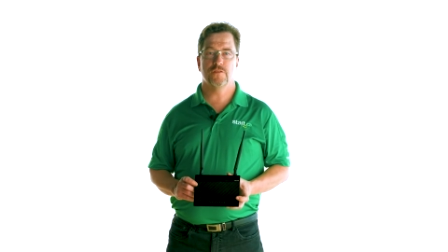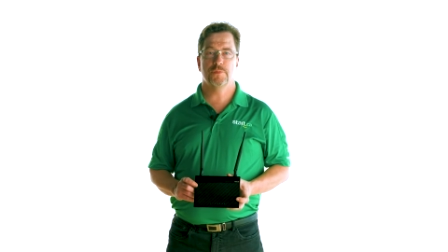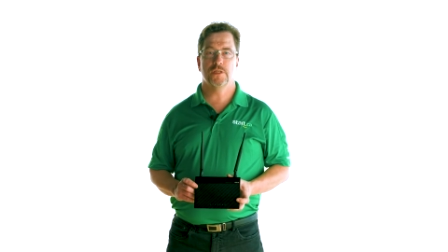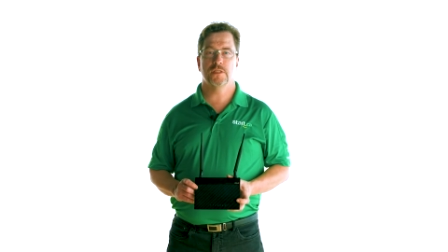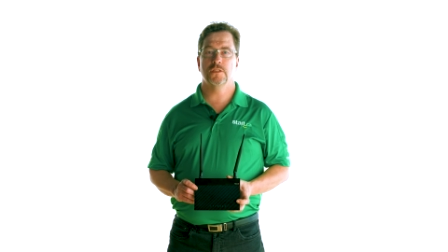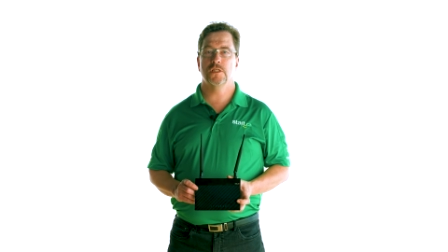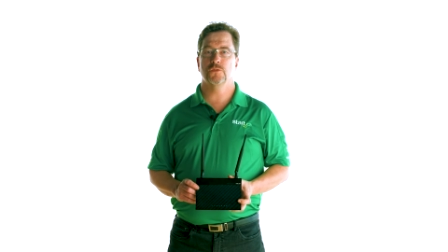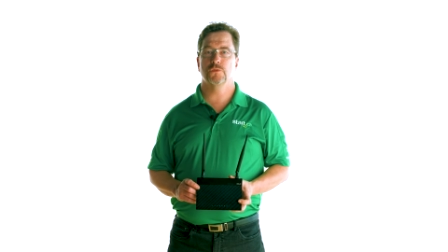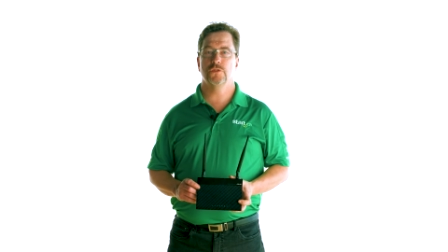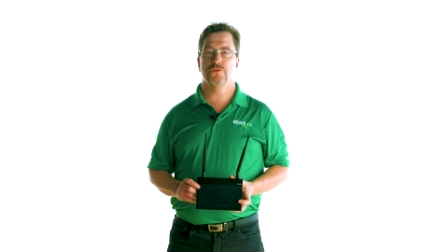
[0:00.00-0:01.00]
been on a long
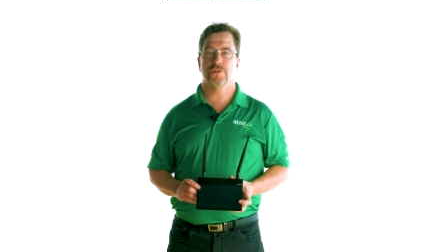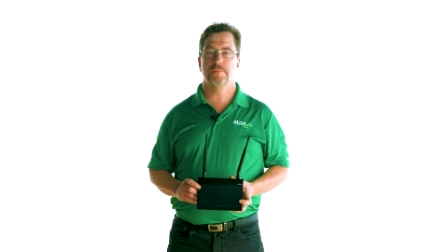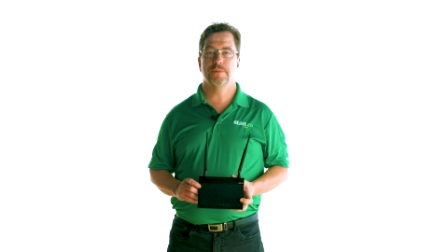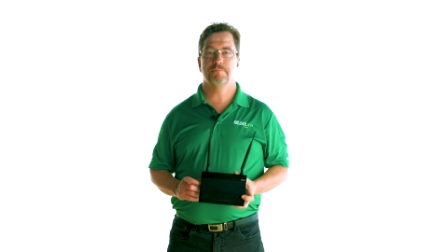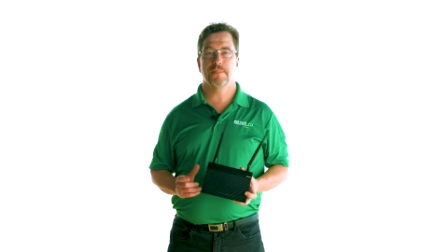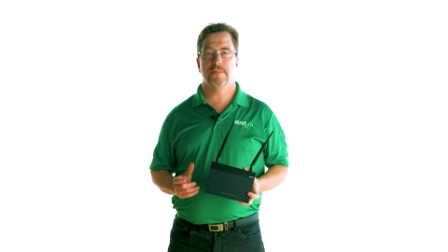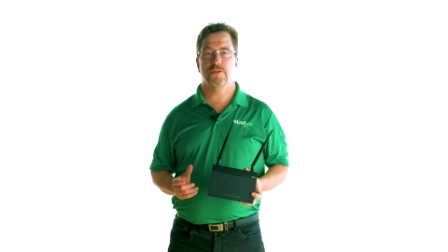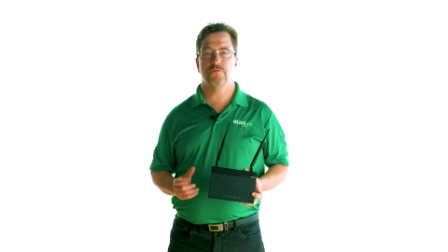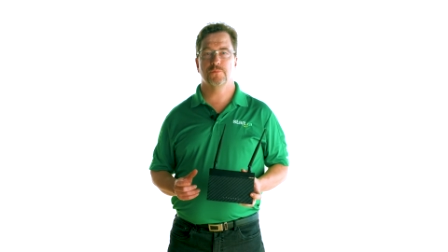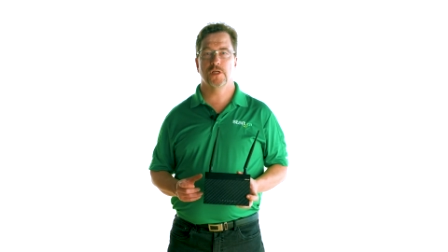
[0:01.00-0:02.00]
road trip, then
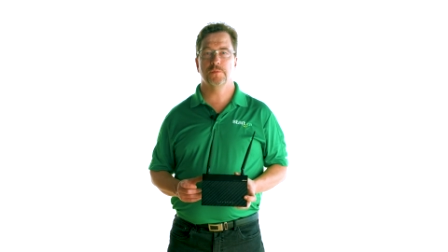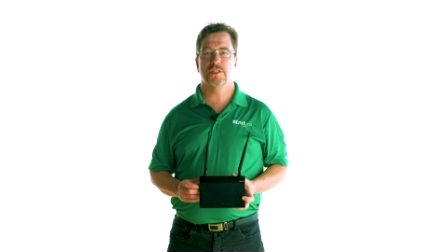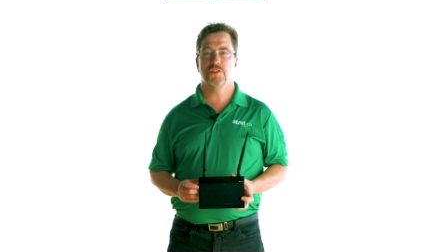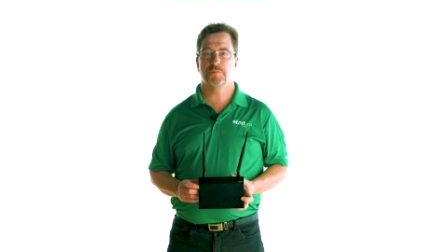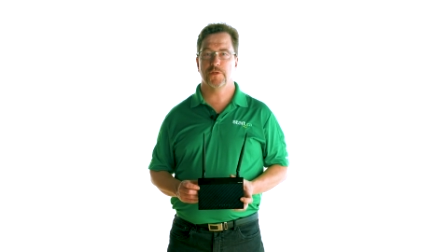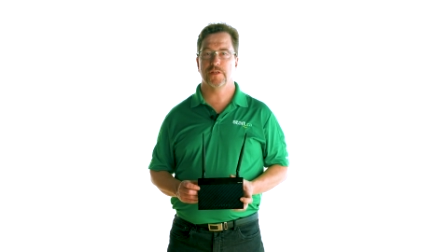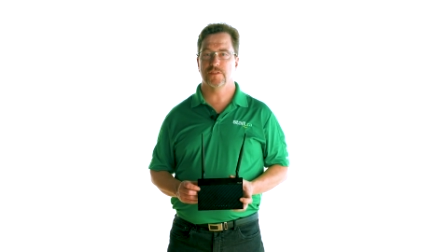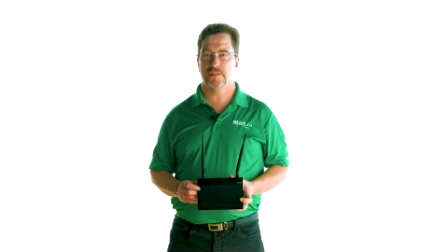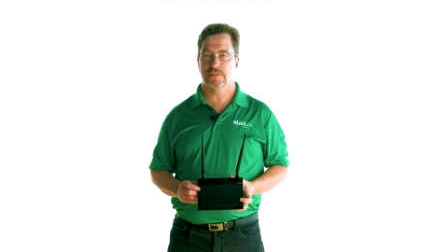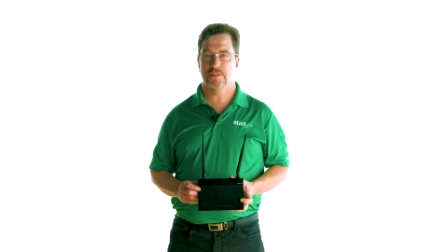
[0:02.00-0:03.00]
you've probably experienced
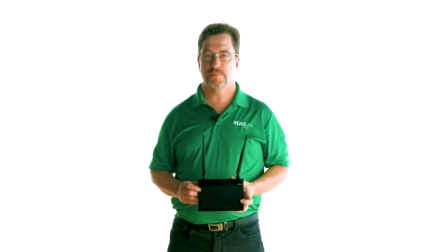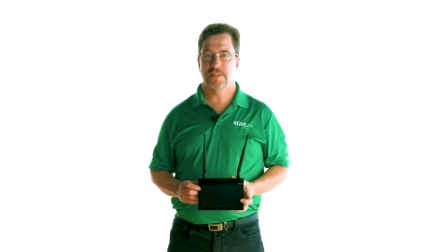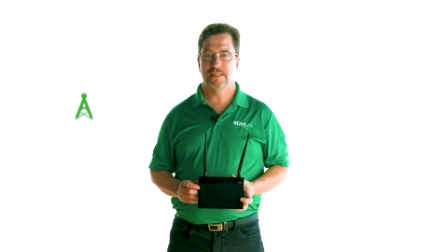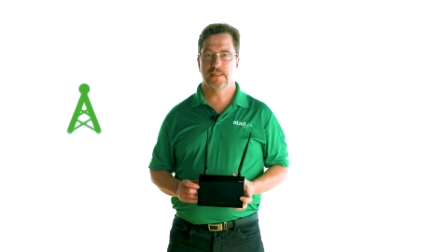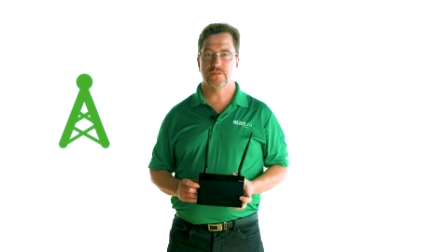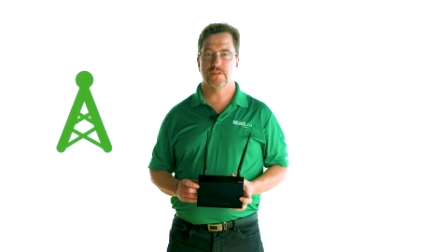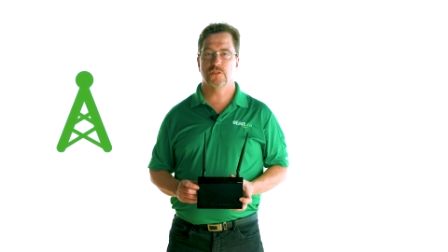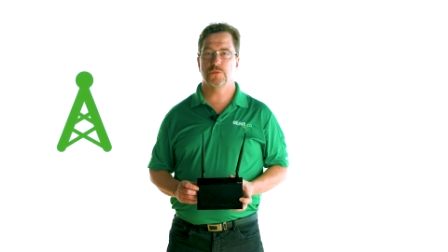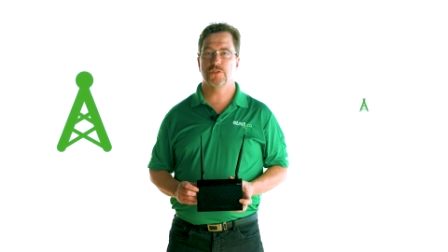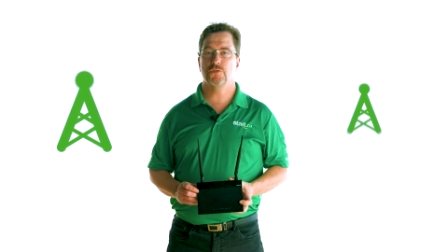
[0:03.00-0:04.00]
this. It's
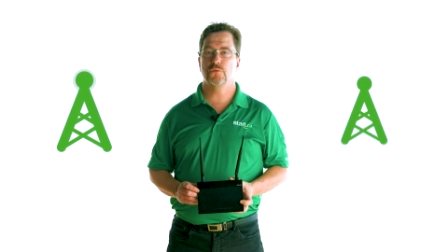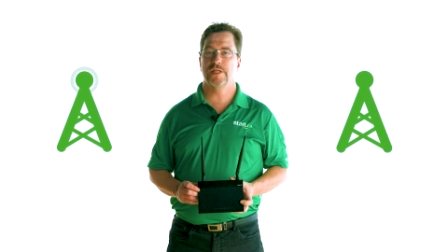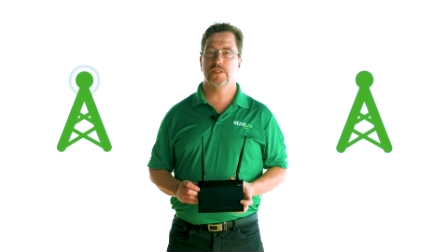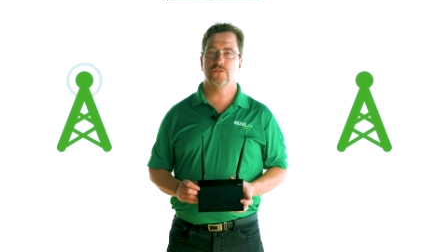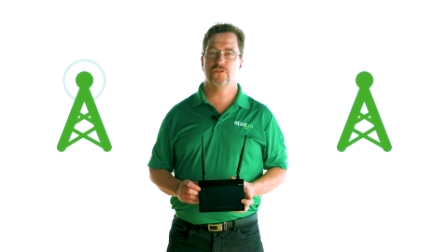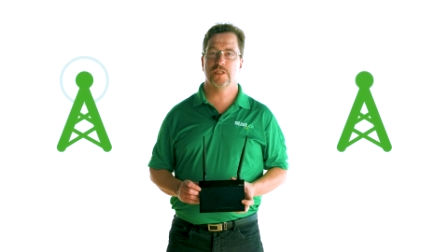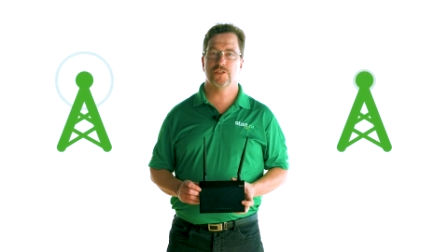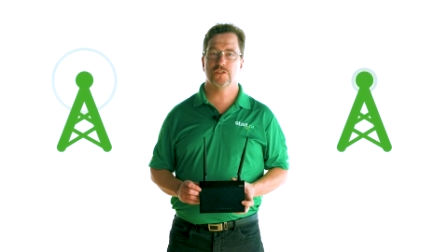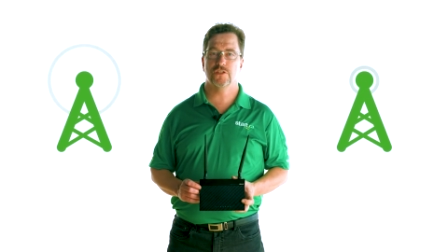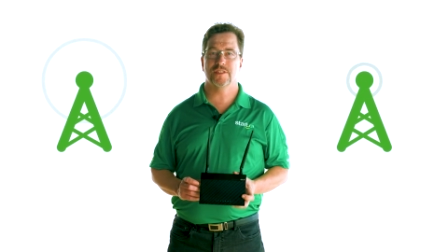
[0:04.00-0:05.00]
like when two radio
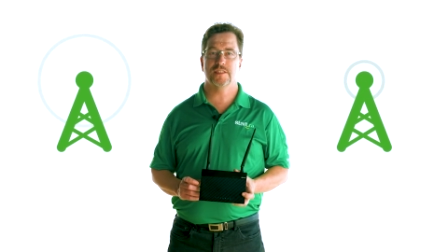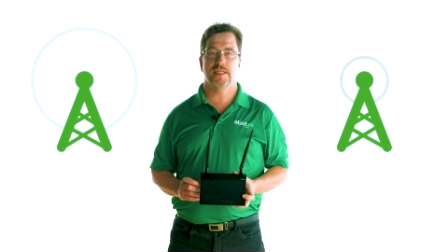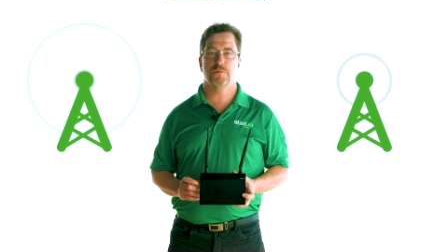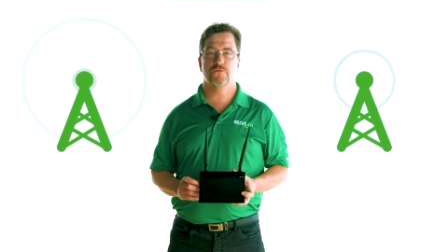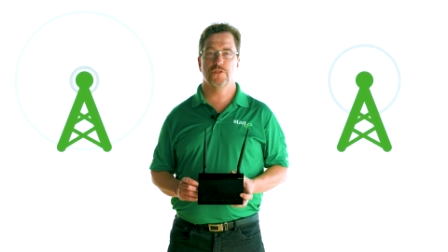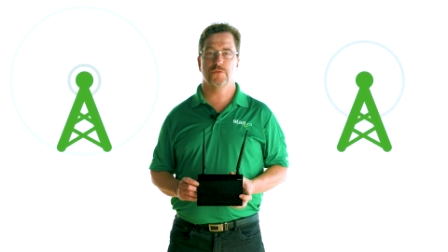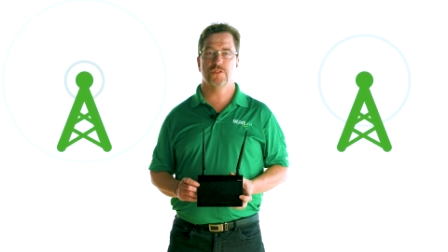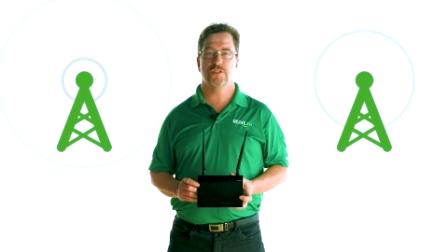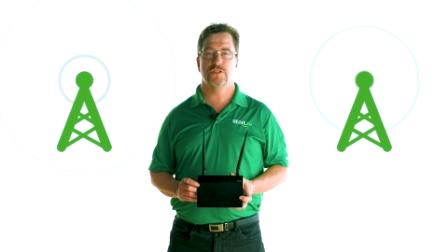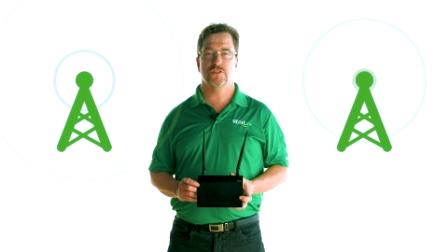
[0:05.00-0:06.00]
stations on the same
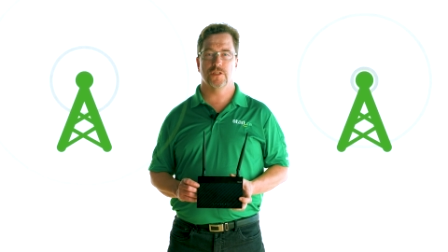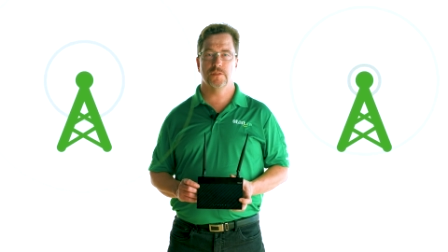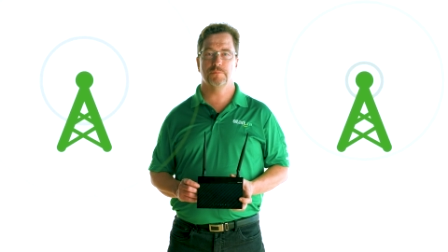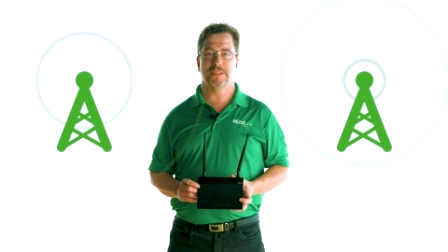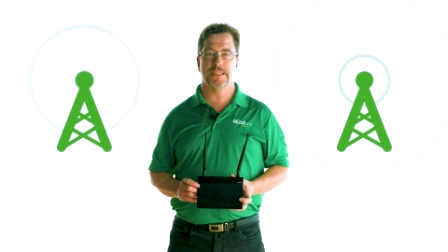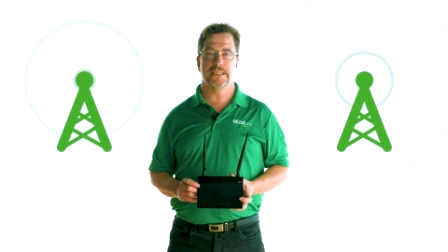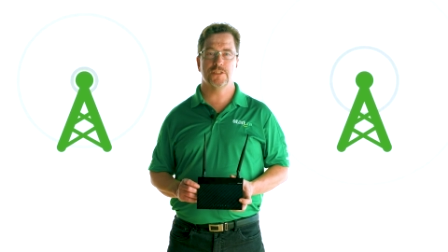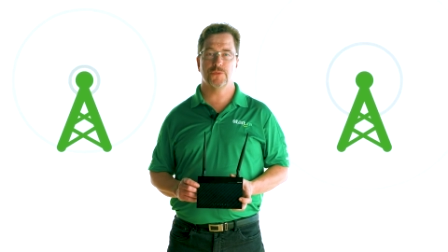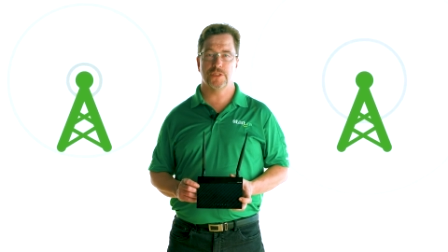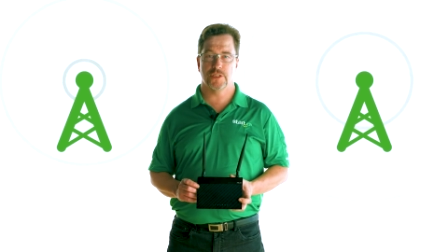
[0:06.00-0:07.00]
frequency start bleeding
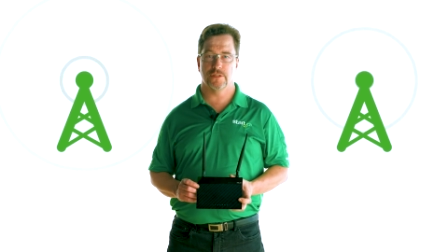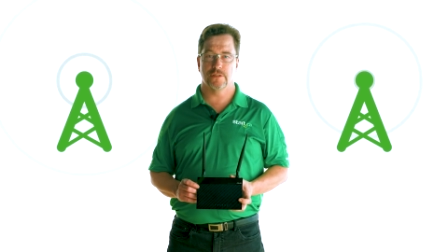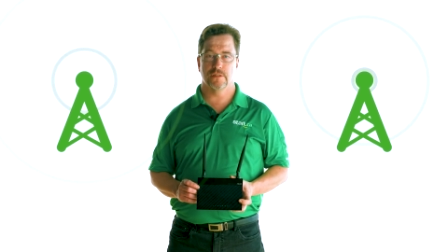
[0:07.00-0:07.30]
into each other.